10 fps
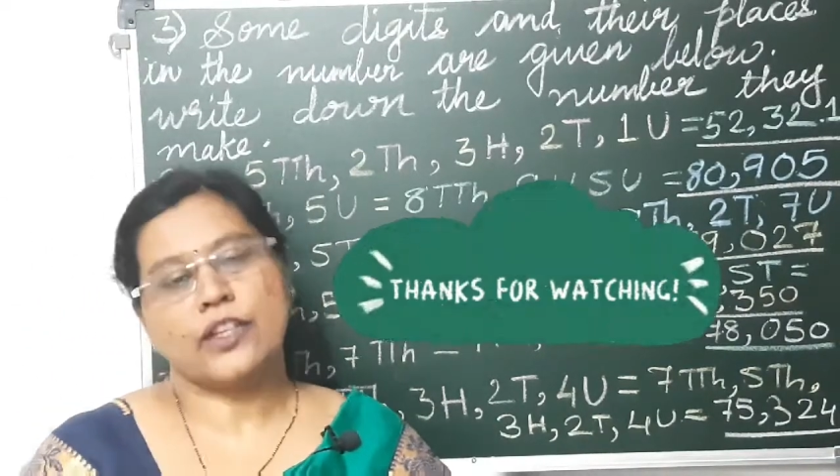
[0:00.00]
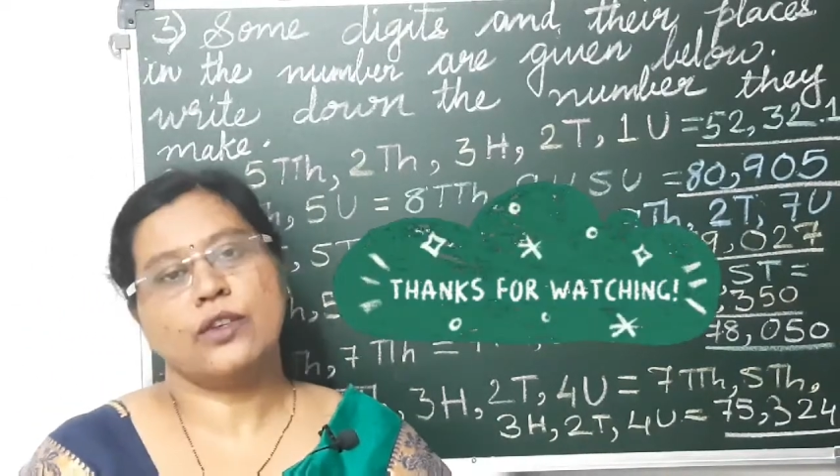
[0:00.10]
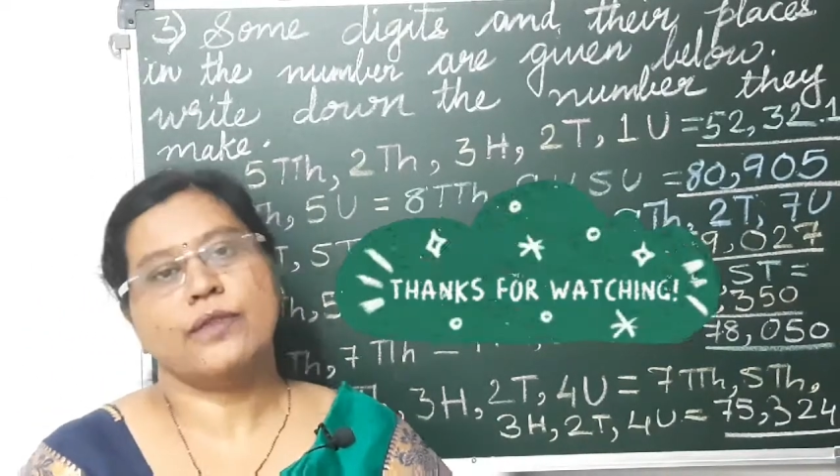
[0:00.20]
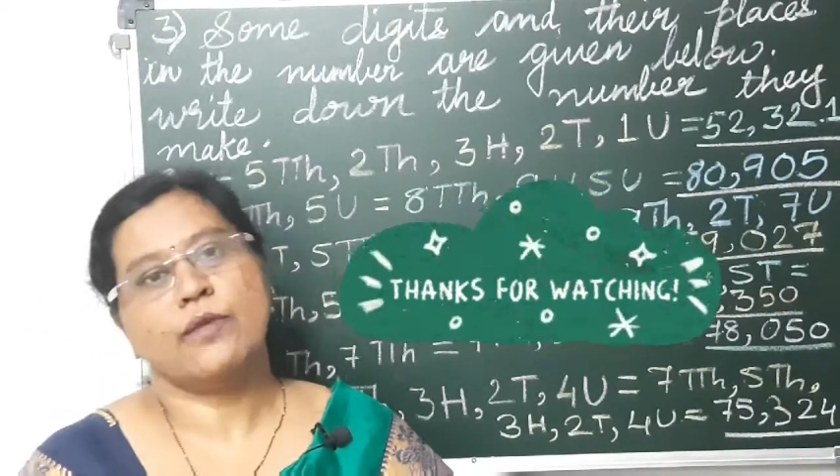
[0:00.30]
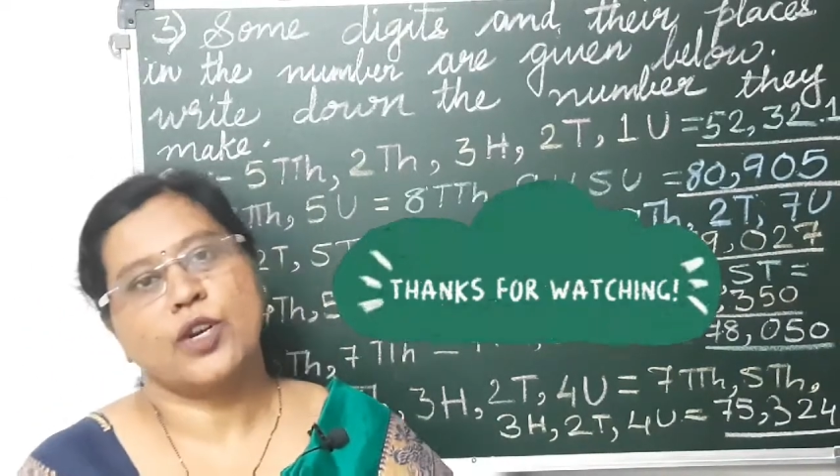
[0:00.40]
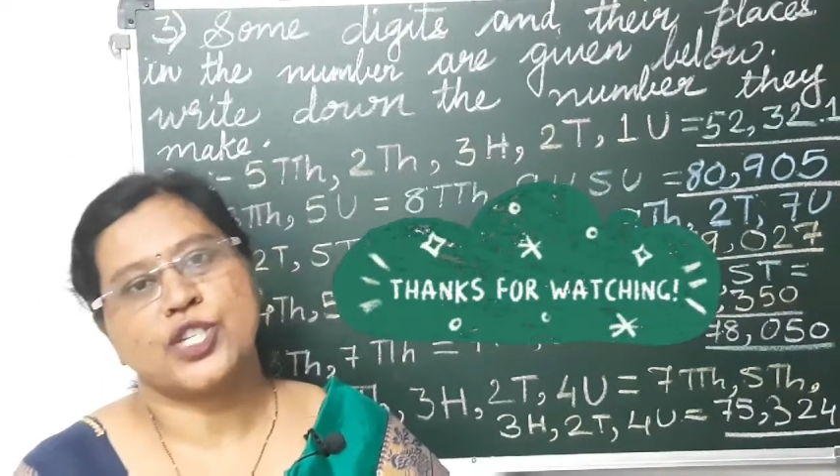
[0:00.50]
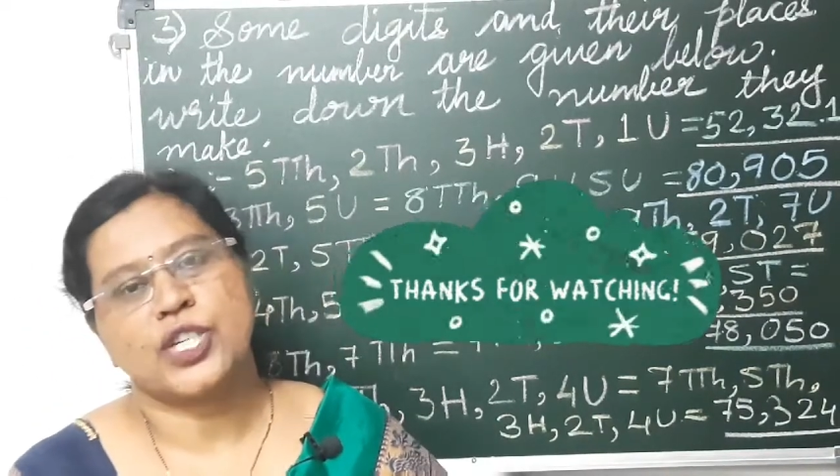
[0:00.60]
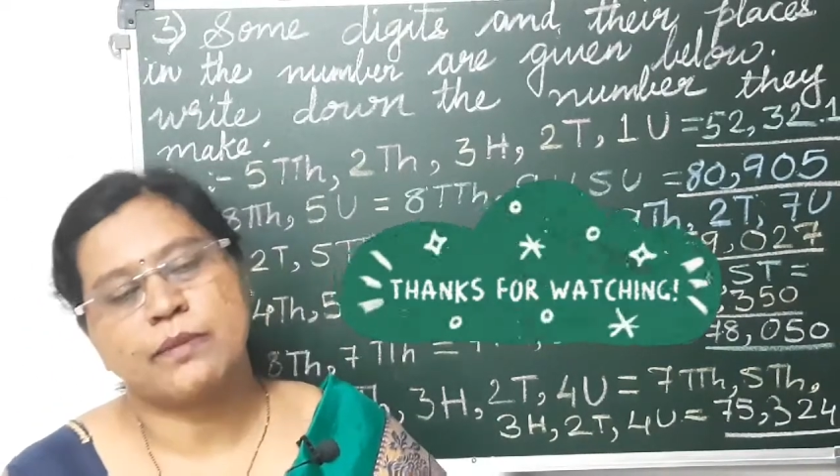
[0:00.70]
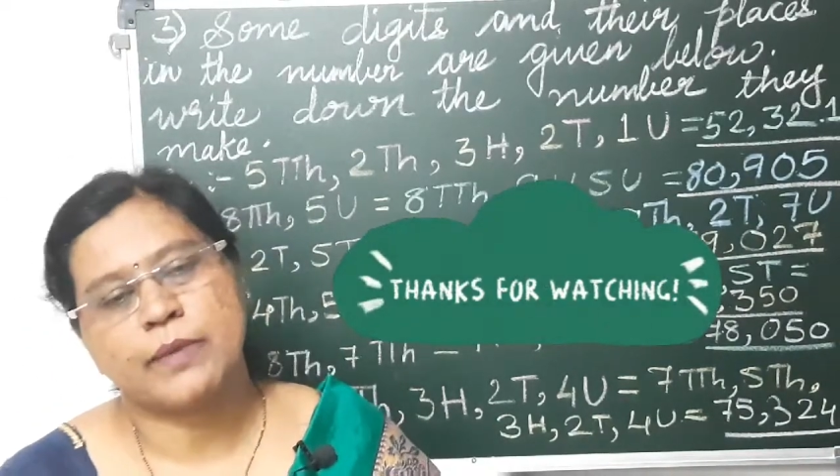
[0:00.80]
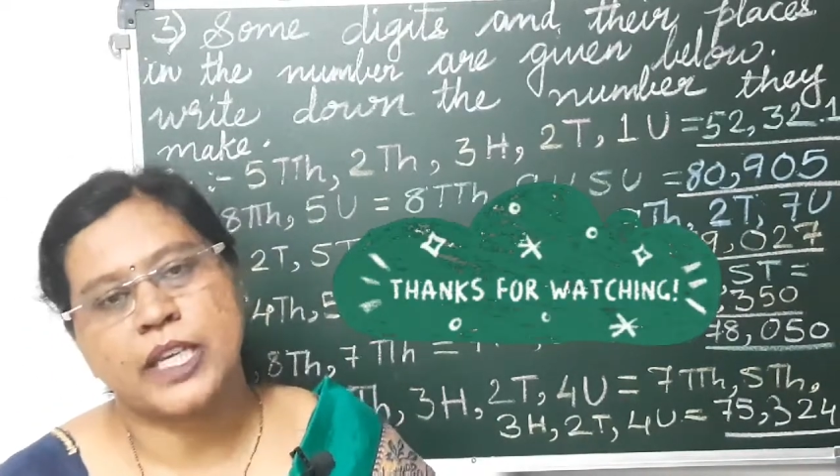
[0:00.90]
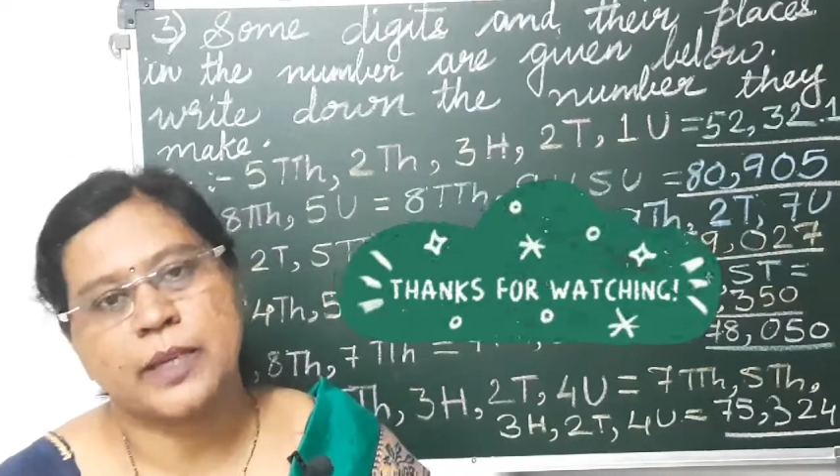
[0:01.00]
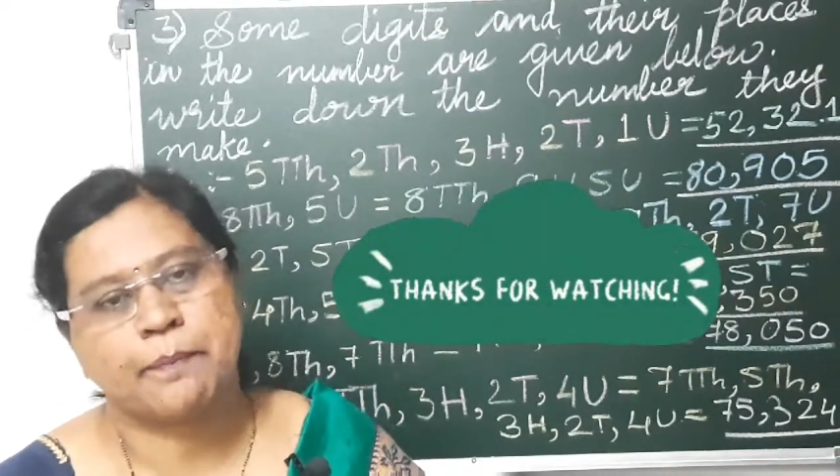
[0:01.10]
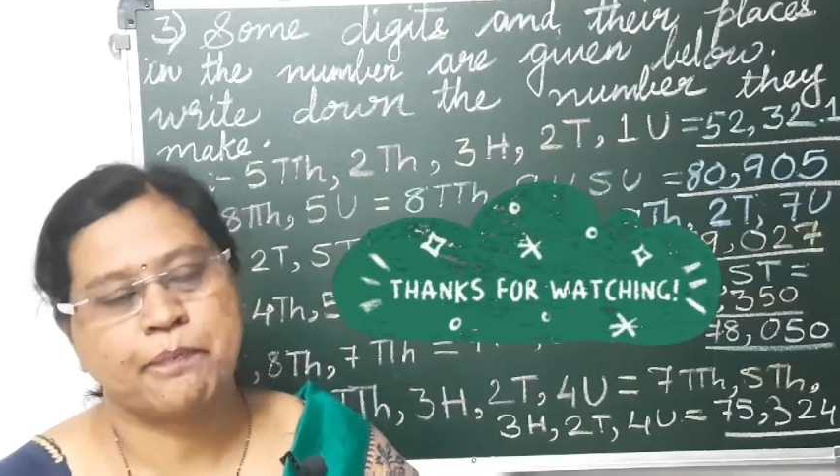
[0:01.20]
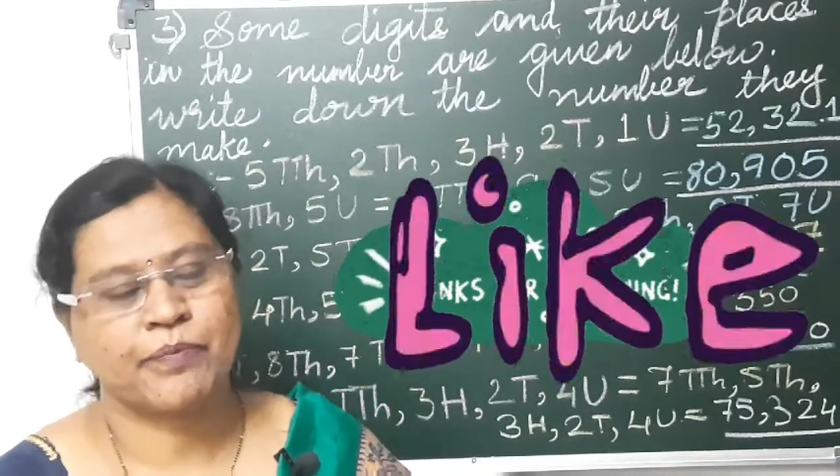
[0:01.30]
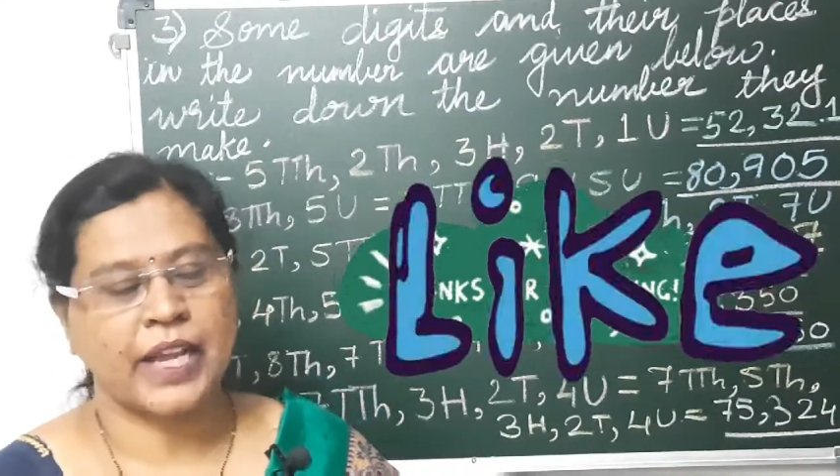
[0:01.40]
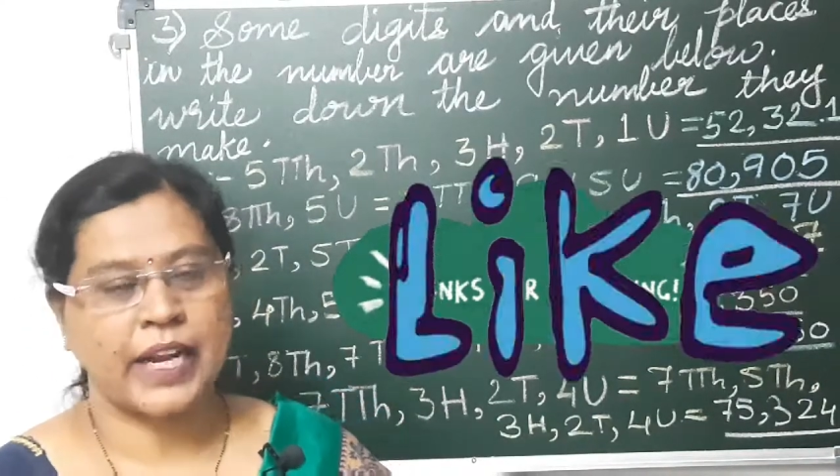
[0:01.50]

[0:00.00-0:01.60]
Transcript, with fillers: thank you for watching me